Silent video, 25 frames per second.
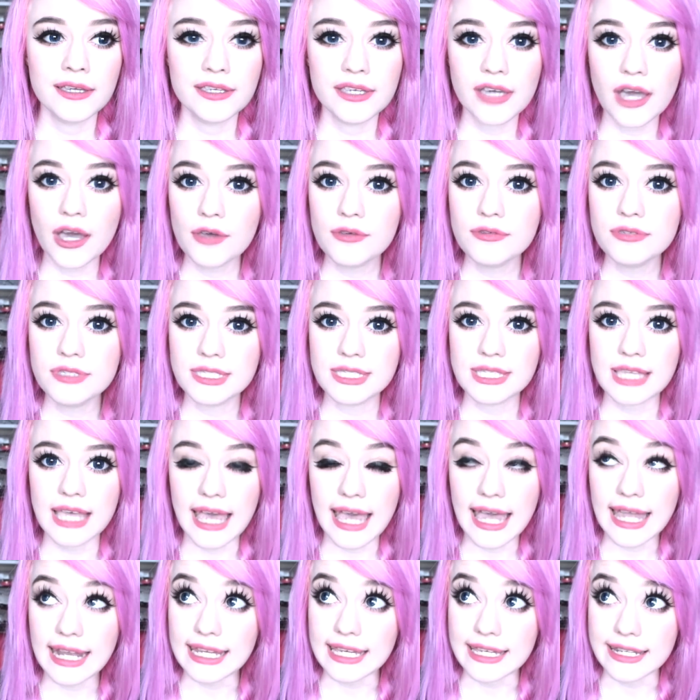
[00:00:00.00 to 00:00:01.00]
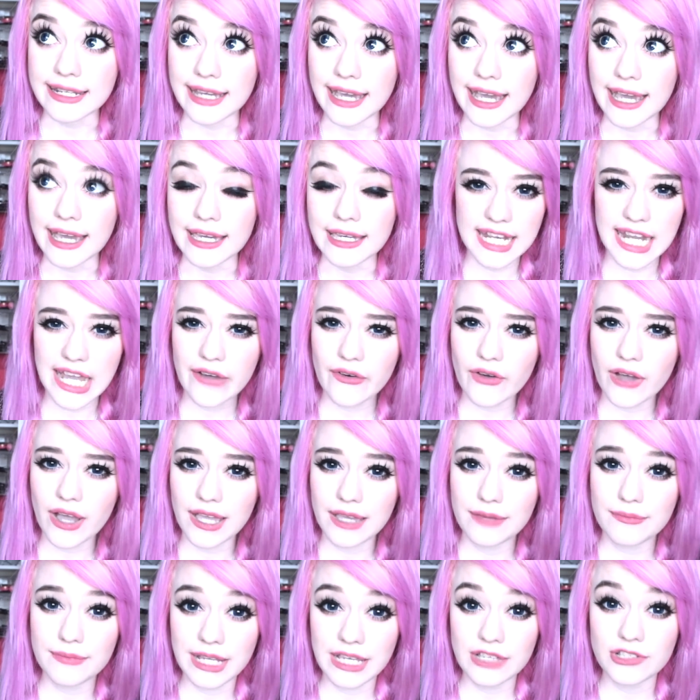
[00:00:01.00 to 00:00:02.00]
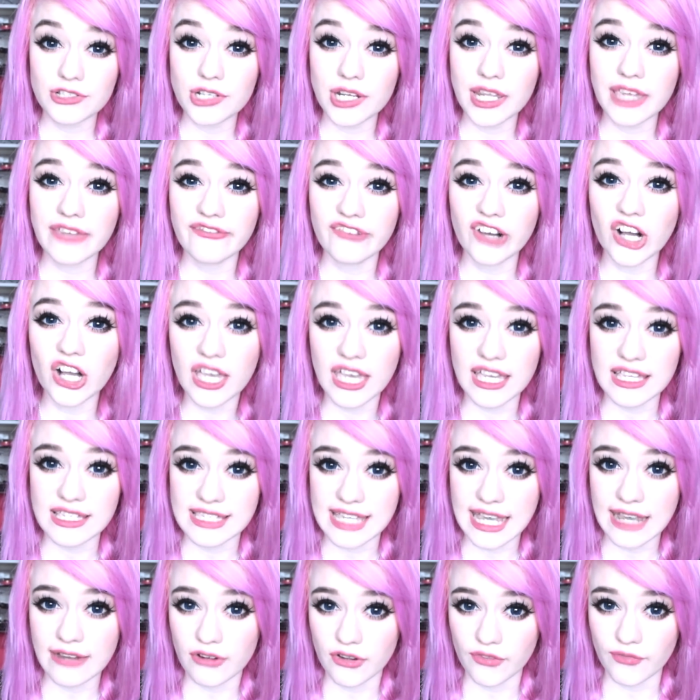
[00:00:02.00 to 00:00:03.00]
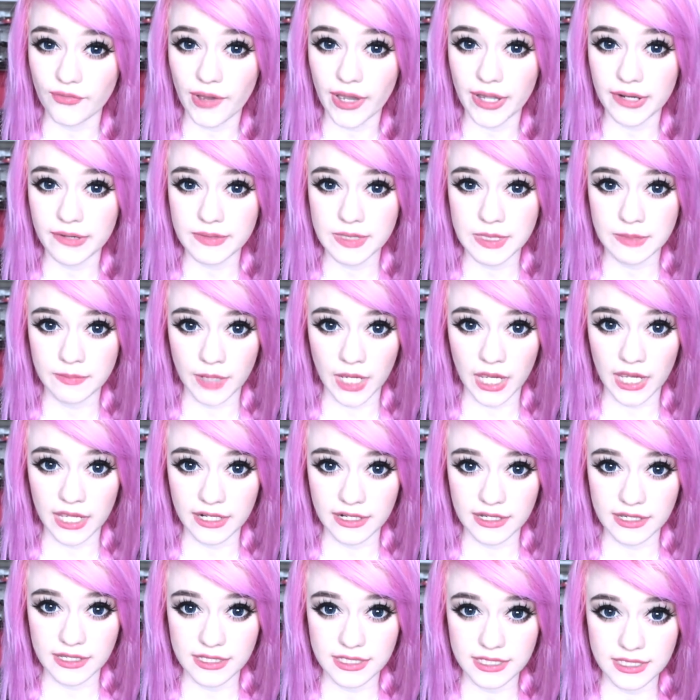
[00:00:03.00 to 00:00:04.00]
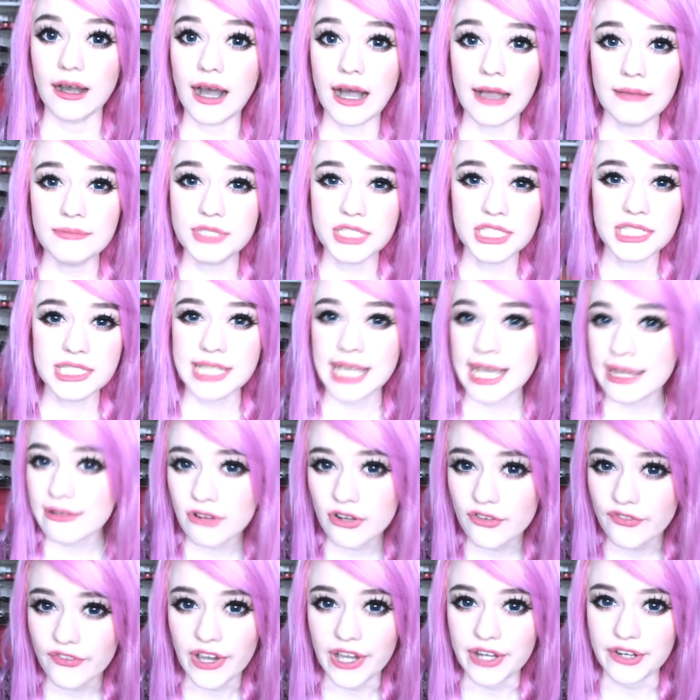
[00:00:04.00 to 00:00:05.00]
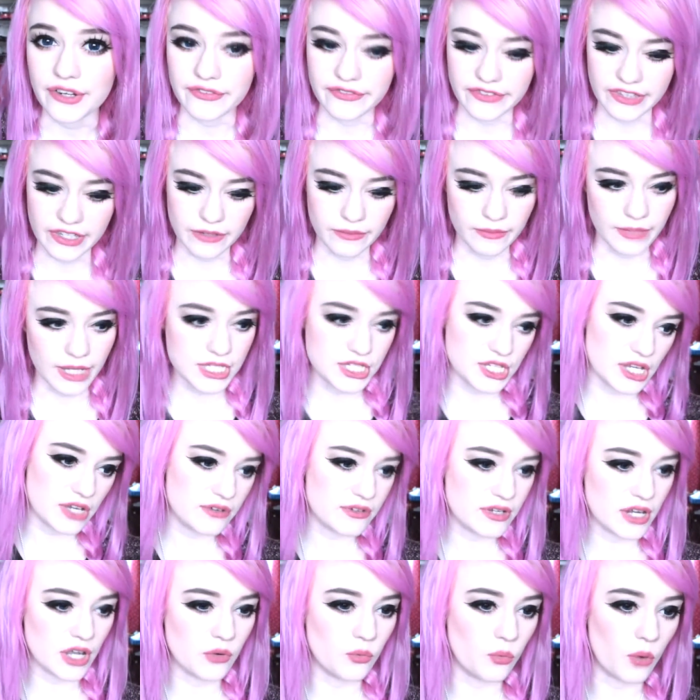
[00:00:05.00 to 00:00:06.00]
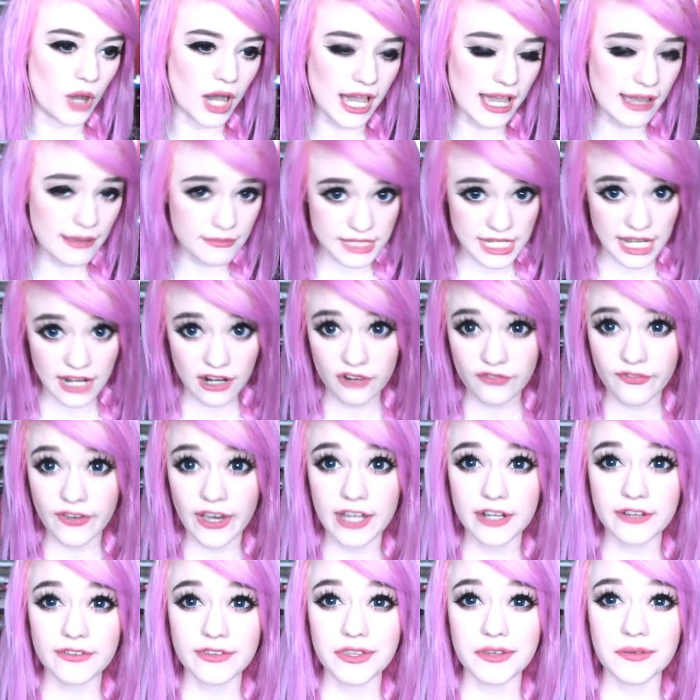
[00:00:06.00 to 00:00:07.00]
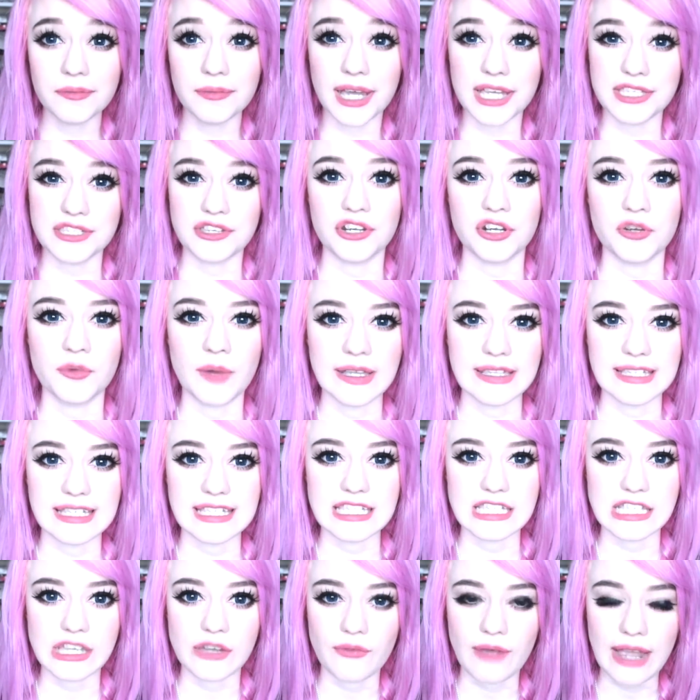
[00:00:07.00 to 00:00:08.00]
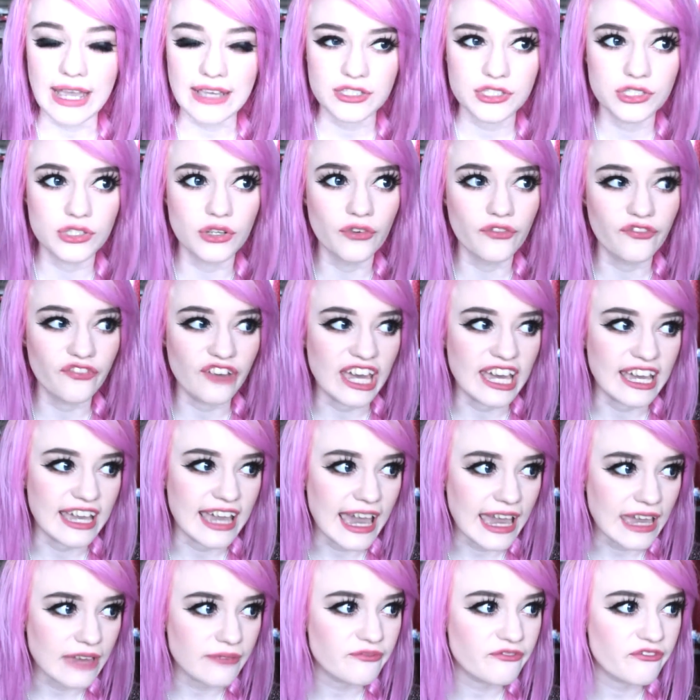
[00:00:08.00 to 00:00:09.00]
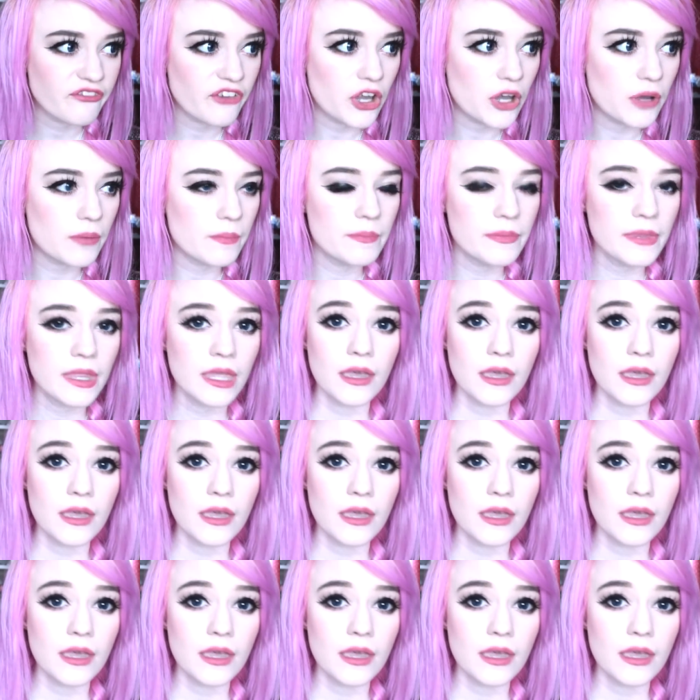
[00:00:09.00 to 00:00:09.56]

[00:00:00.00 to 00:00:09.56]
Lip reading: Ghosts any day. Now, I am literally fucking terrified of spiders. I'm just terrified of them. I don't know why I'm terrified of them. I don't know where this irrational fear came from.